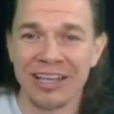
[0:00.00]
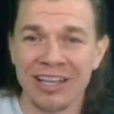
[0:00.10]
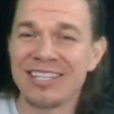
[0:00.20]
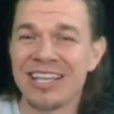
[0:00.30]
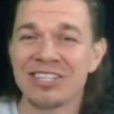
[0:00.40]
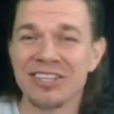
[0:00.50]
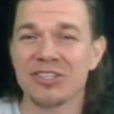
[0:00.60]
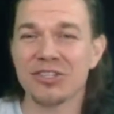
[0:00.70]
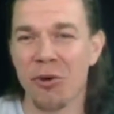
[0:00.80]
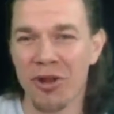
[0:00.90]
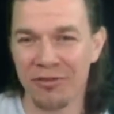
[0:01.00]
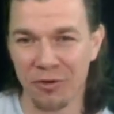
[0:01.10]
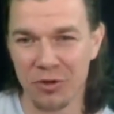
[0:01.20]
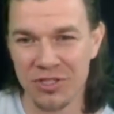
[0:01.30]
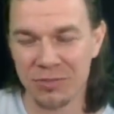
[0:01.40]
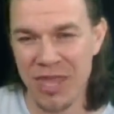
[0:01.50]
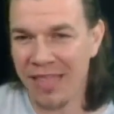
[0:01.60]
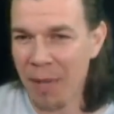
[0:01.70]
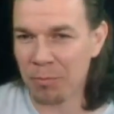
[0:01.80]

Just ditch the soda first. Make